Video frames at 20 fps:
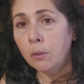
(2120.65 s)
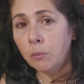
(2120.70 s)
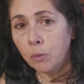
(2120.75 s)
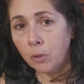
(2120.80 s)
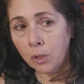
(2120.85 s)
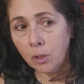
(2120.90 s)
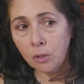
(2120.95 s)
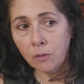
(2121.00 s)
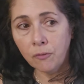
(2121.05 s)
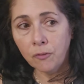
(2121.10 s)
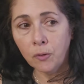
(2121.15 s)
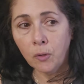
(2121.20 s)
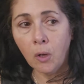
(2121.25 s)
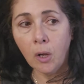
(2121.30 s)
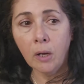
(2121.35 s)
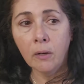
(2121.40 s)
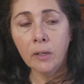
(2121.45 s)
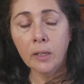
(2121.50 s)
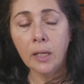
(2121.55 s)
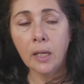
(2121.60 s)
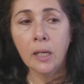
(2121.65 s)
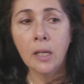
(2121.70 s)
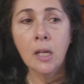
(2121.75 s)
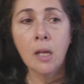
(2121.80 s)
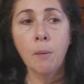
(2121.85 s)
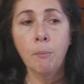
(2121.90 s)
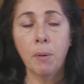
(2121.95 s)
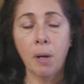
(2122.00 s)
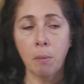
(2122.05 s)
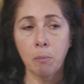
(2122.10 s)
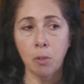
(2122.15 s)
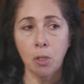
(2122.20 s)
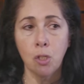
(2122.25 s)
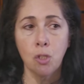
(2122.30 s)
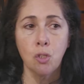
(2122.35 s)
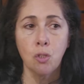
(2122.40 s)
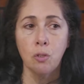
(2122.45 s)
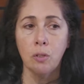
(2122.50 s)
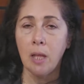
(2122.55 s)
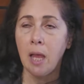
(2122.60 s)
We'll go to Florida, but I'm going
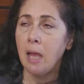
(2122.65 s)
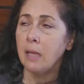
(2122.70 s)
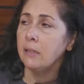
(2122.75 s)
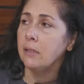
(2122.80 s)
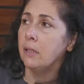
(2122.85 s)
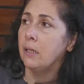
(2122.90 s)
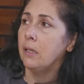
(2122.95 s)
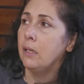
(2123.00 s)
to do that